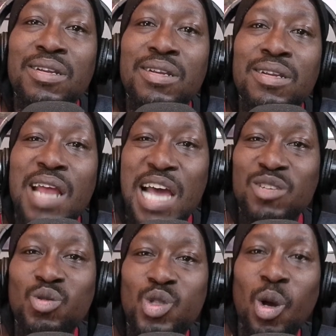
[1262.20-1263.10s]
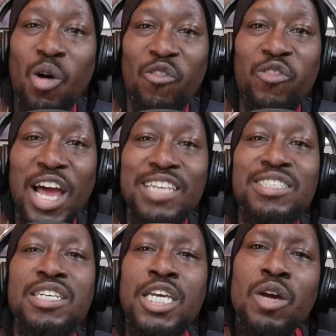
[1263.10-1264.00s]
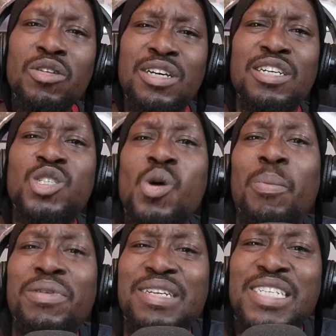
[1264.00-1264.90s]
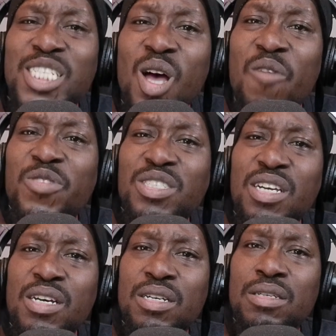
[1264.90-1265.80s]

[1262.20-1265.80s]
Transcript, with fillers: Now you talk flight security because you're a police officer?